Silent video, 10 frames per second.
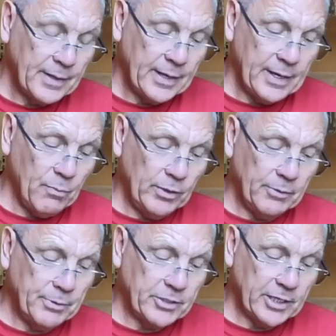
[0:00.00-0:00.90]
here with
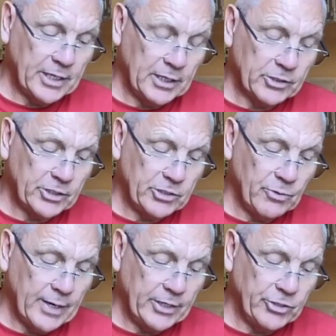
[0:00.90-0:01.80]
a particular
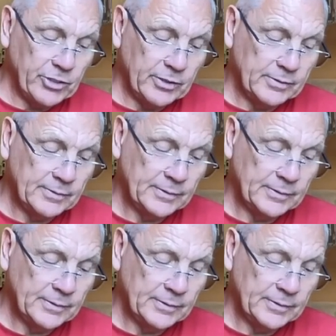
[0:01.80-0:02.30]
situation.